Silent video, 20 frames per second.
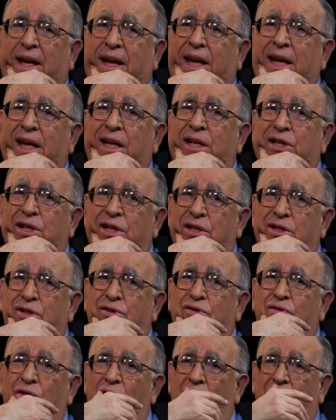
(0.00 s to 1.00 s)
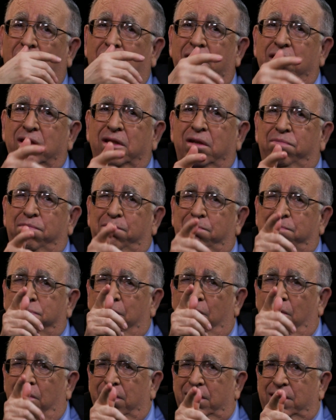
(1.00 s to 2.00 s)
He just draws,
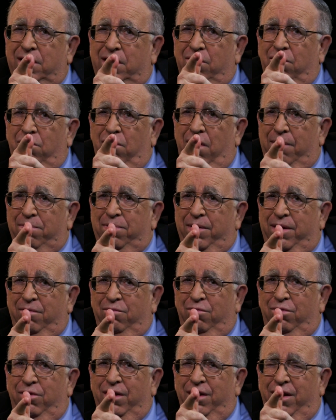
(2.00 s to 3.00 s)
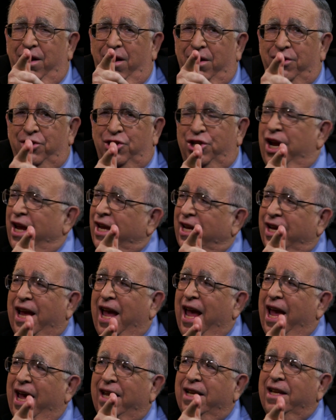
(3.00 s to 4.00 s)
points the weapon with an unshaking
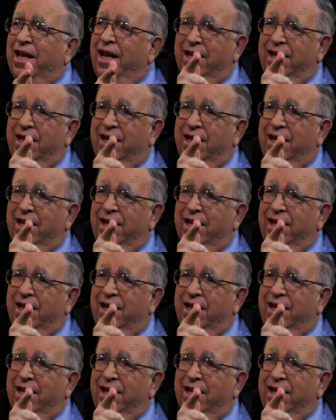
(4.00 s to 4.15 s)
hand,